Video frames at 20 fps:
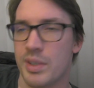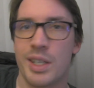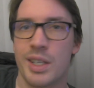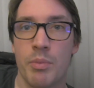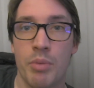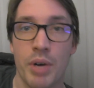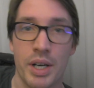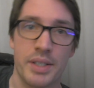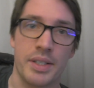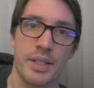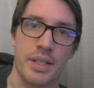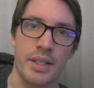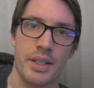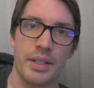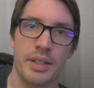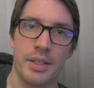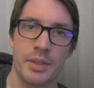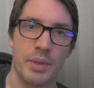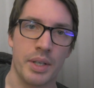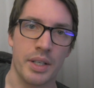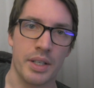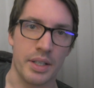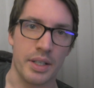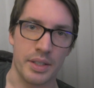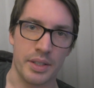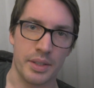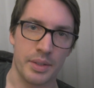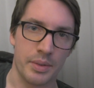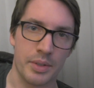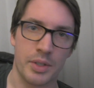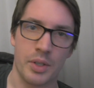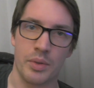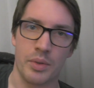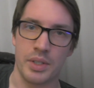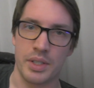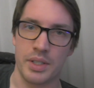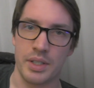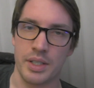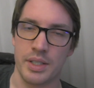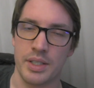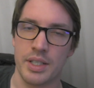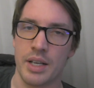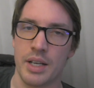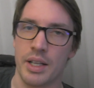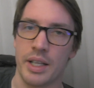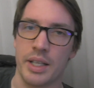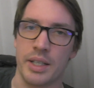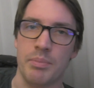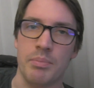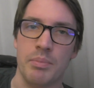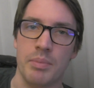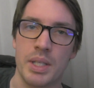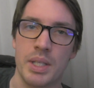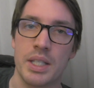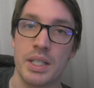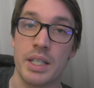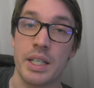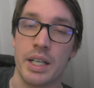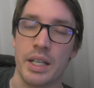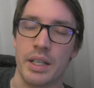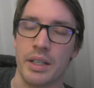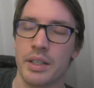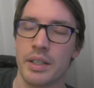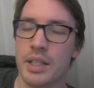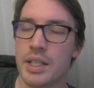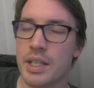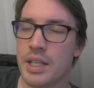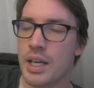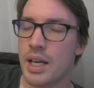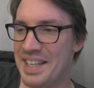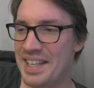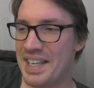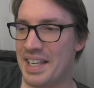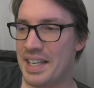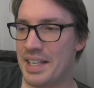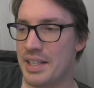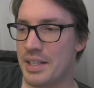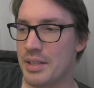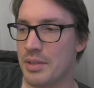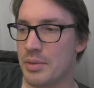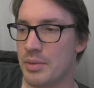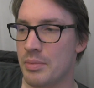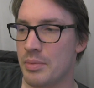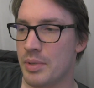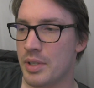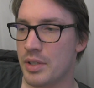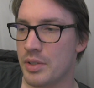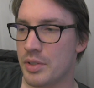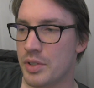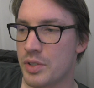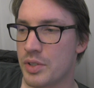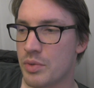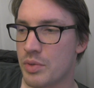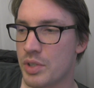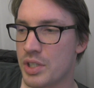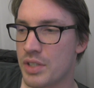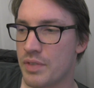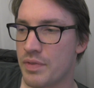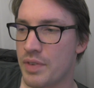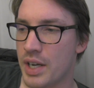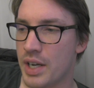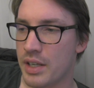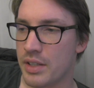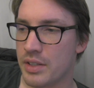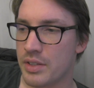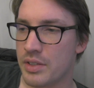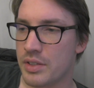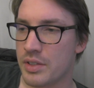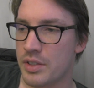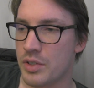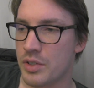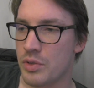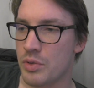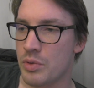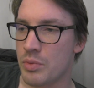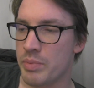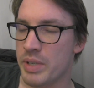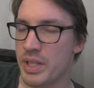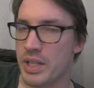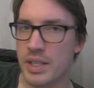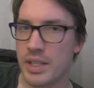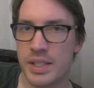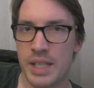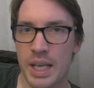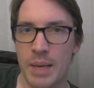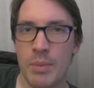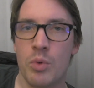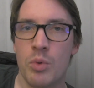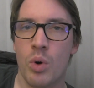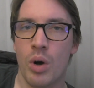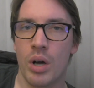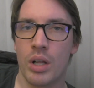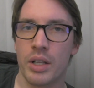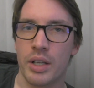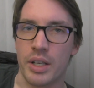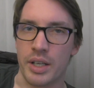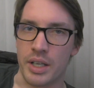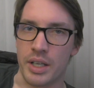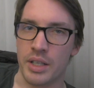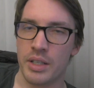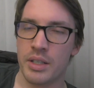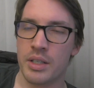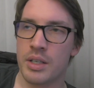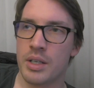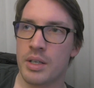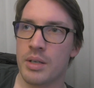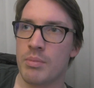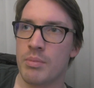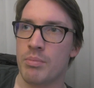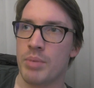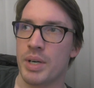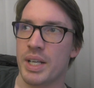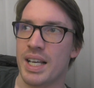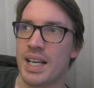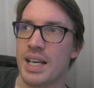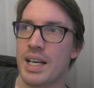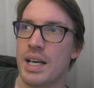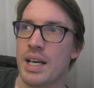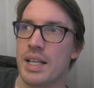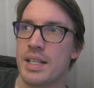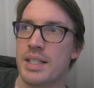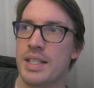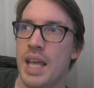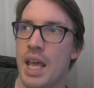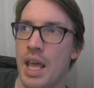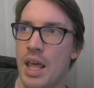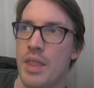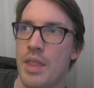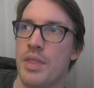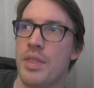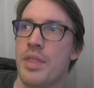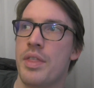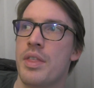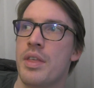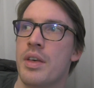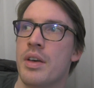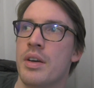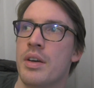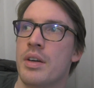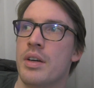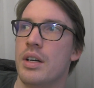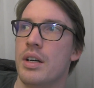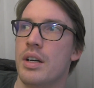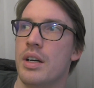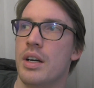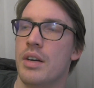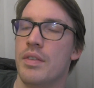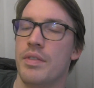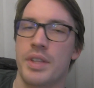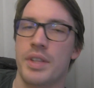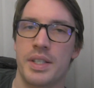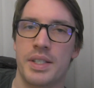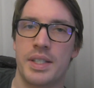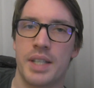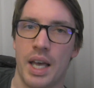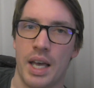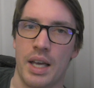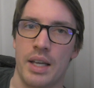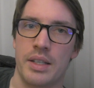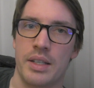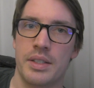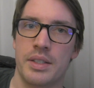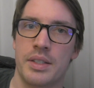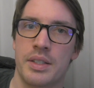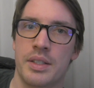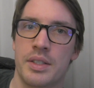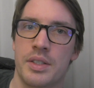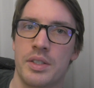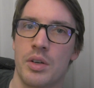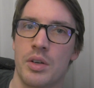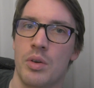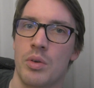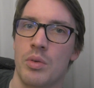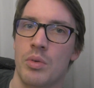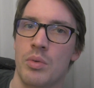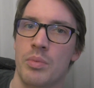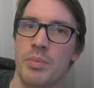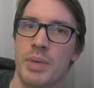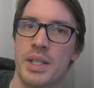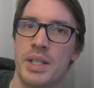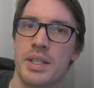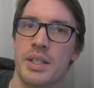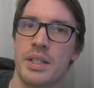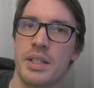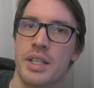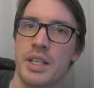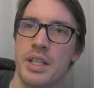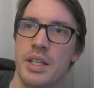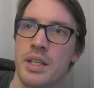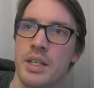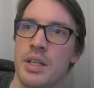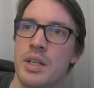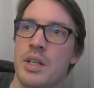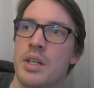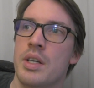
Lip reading: compresses it, is what it does. So it's not like misleading. And it'll squish the file to be the same quality, but 1/10 of the size. So basically,